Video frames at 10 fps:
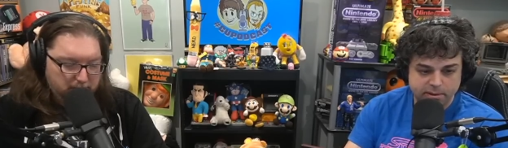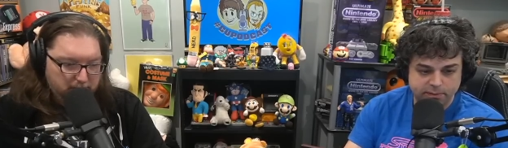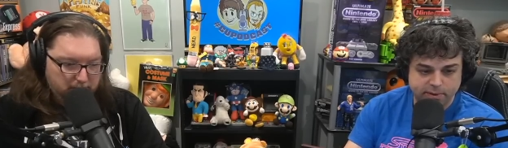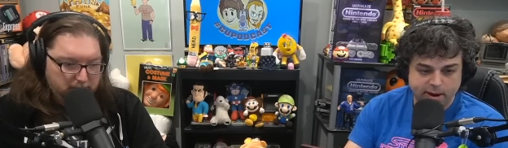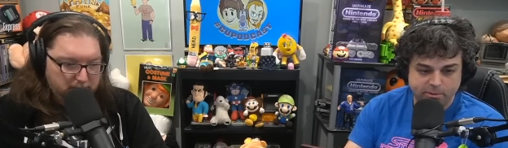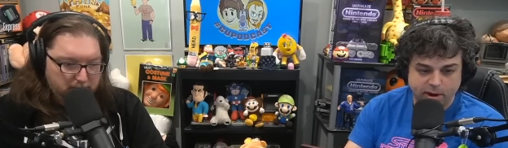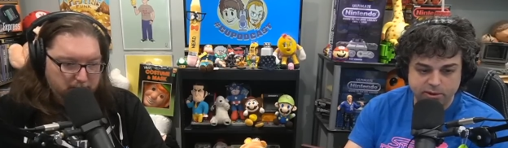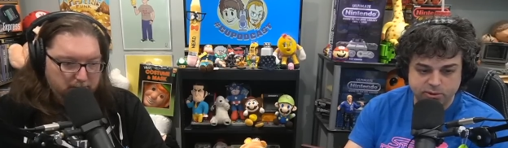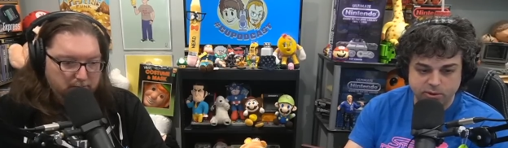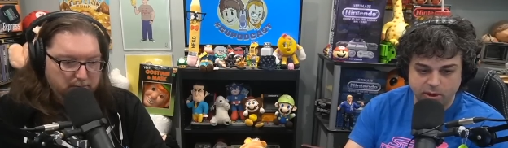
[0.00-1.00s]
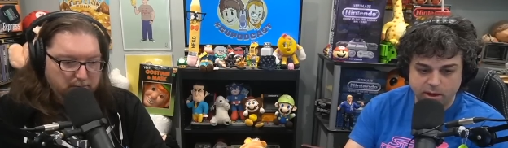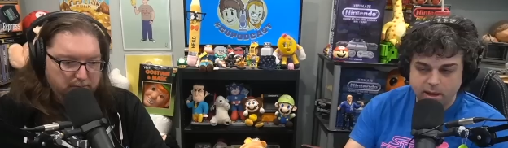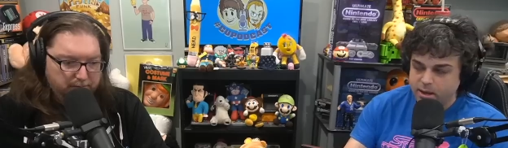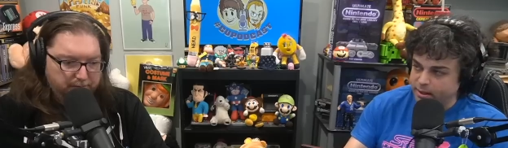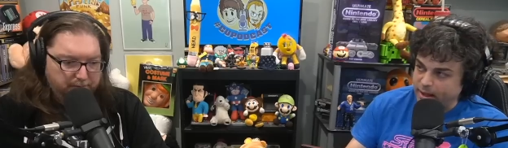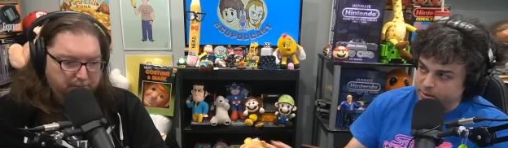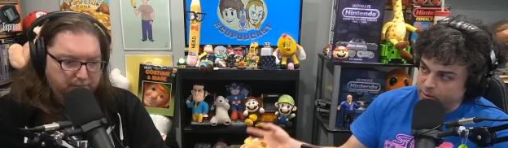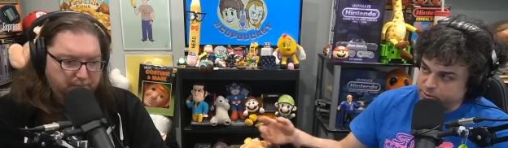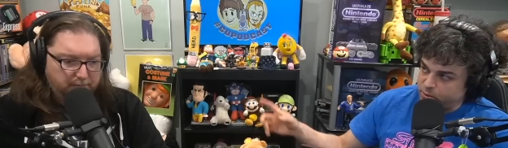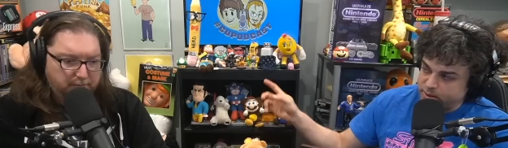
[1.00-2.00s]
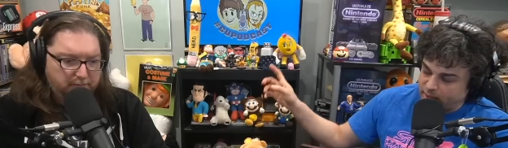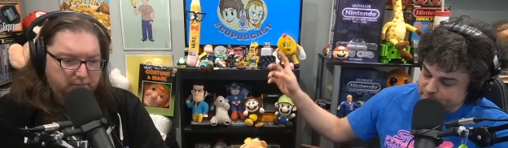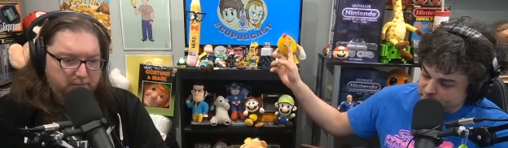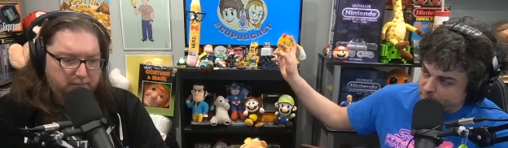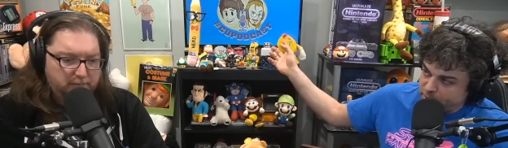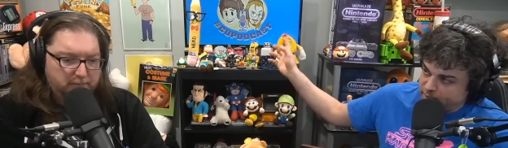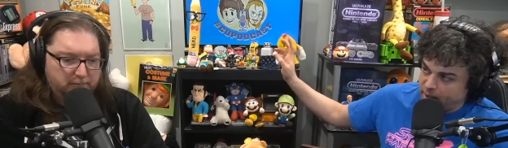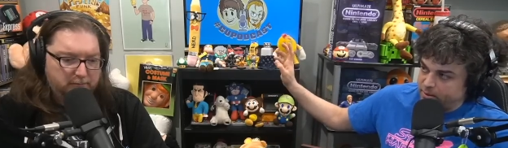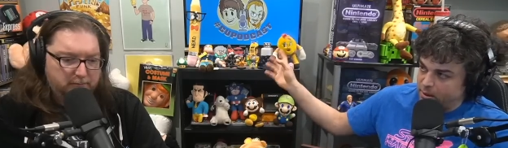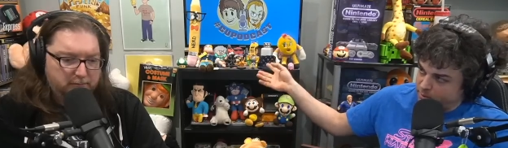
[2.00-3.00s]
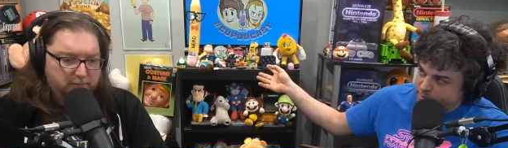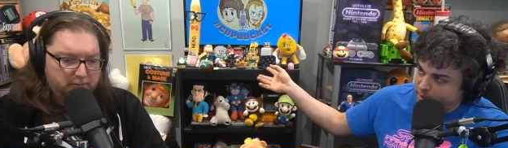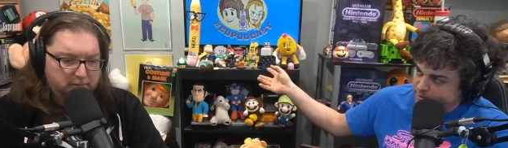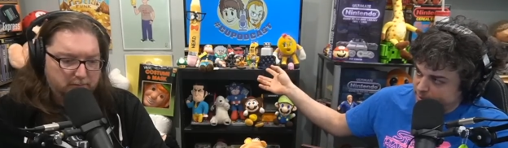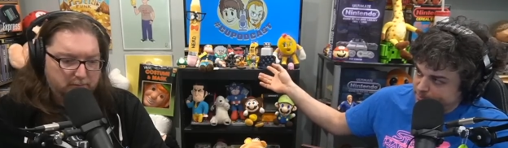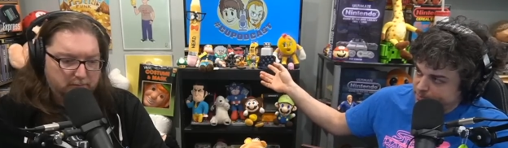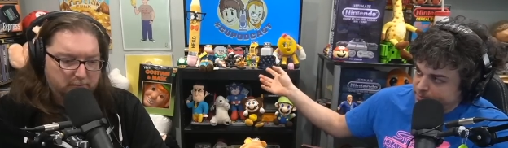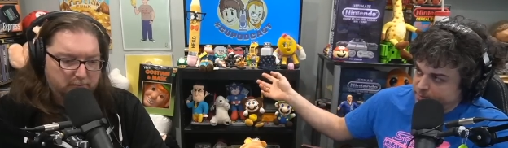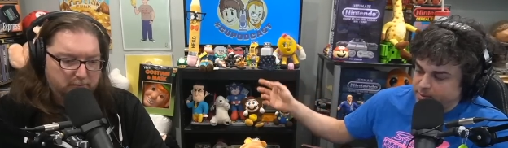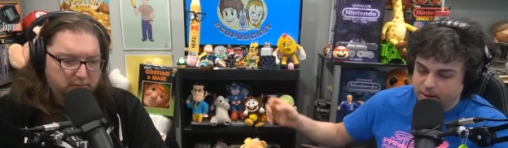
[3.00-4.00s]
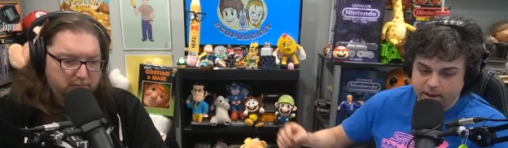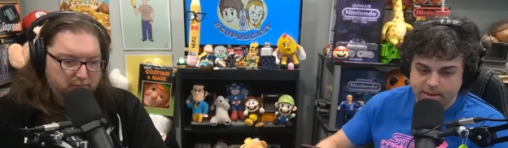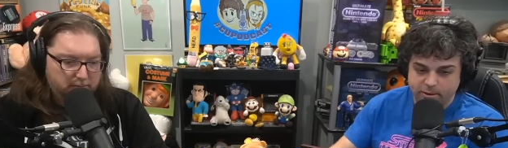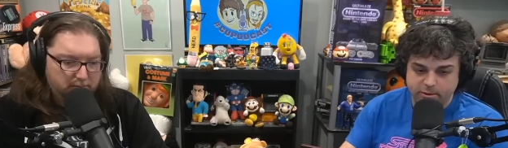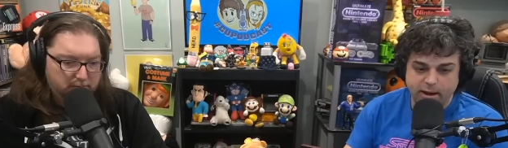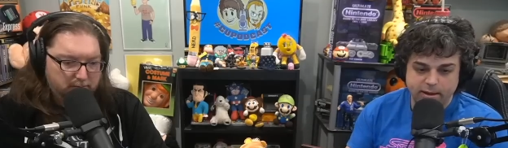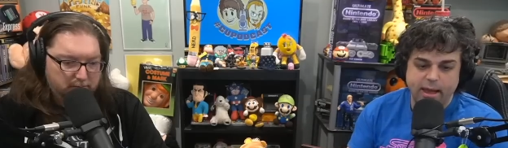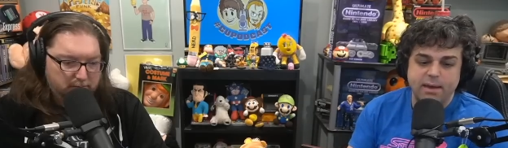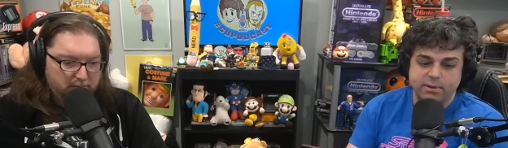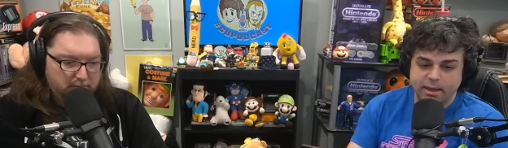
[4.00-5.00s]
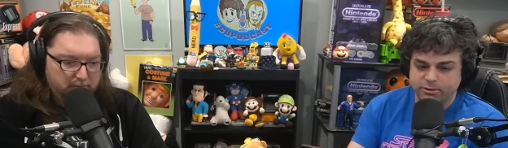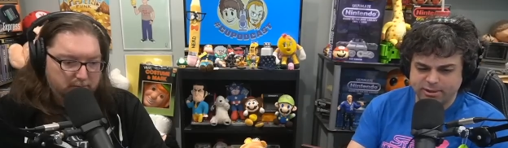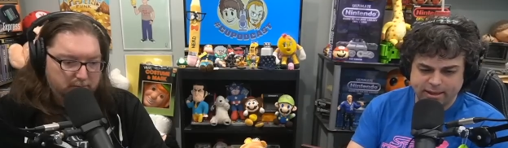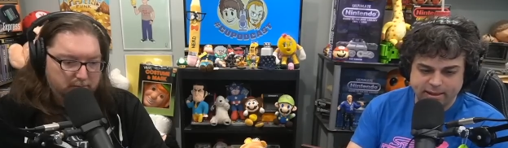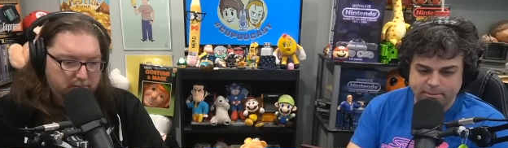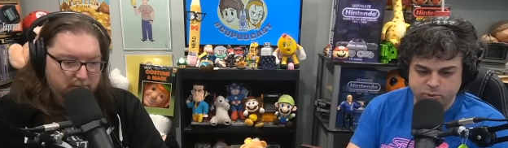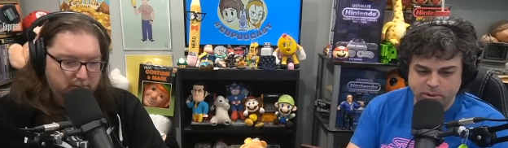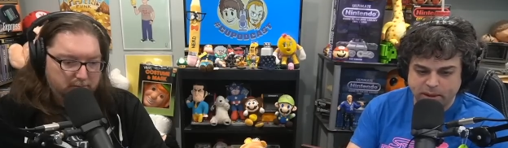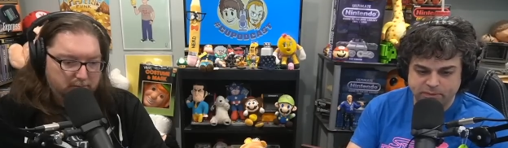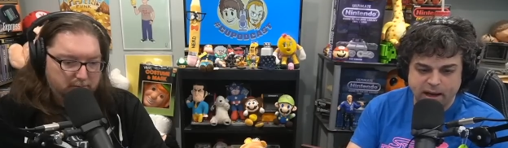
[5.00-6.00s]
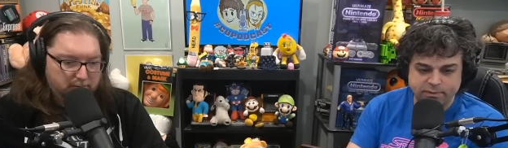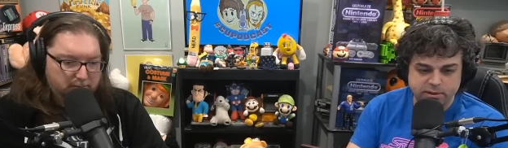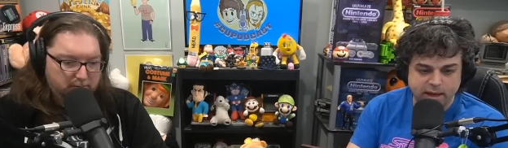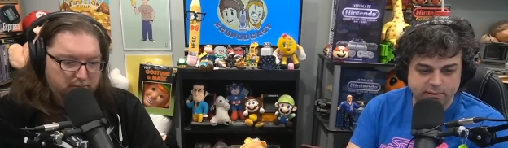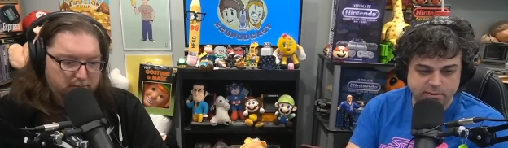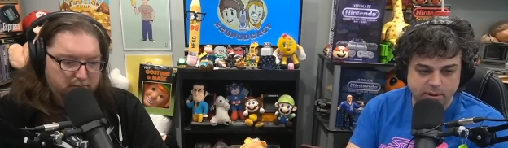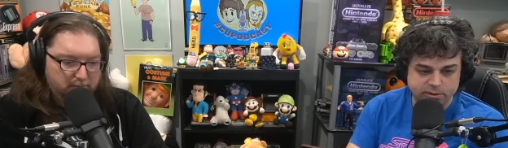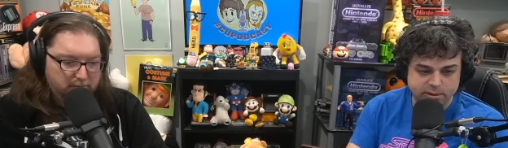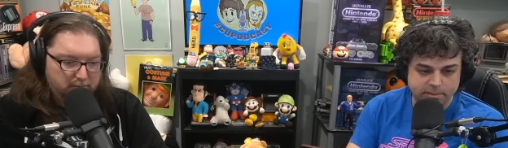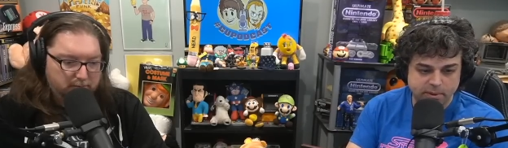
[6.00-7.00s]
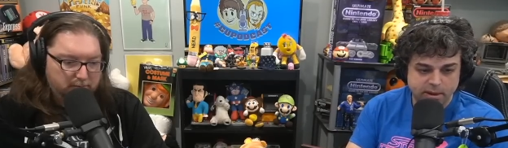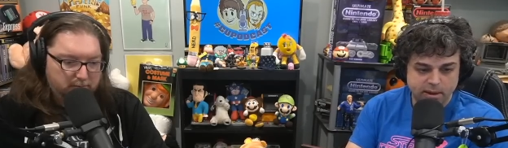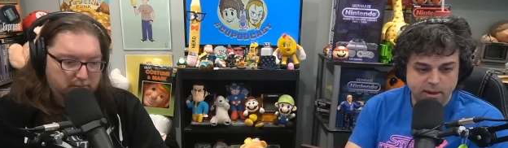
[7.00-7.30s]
Speaker 1: the Fire Pro. I sold again. Those are ones I remember bringing out. No one touched them. Uh, there, they're not heavy hitters. I got between like five and ten for most of them.